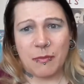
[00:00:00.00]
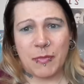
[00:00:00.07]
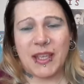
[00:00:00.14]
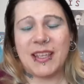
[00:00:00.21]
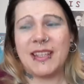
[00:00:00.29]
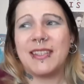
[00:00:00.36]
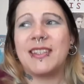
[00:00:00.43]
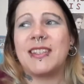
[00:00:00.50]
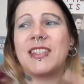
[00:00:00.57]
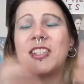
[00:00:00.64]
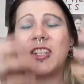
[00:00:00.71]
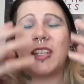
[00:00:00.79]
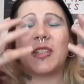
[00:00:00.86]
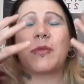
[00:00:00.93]
because
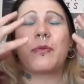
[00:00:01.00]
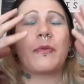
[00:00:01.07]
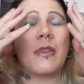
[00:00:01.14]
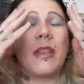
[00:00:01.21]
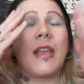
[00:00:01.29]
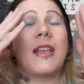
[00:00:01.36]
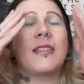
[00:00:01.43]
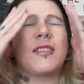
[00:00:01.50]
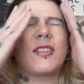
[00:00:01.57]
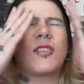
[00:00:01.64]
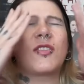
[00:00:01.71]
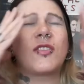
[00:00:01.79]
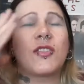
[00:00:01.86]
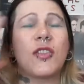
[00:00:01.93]
it
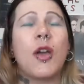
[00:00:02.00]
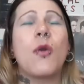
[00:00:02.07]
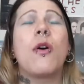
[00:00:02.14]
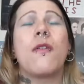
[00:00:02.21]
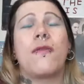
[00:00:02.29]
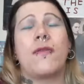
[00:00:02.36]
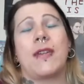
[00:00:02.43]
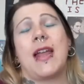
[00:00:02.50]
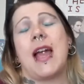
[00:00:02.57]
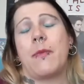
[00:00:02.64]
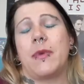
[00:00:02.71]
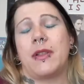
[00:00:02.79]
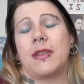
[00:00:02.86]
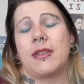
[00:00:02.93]
so often
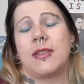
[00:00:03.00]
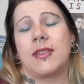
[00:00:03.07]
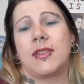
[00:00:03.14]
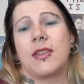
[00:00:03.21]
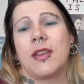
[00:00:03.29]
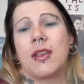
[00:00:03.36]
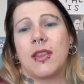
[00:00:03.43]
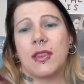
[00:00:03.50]
happens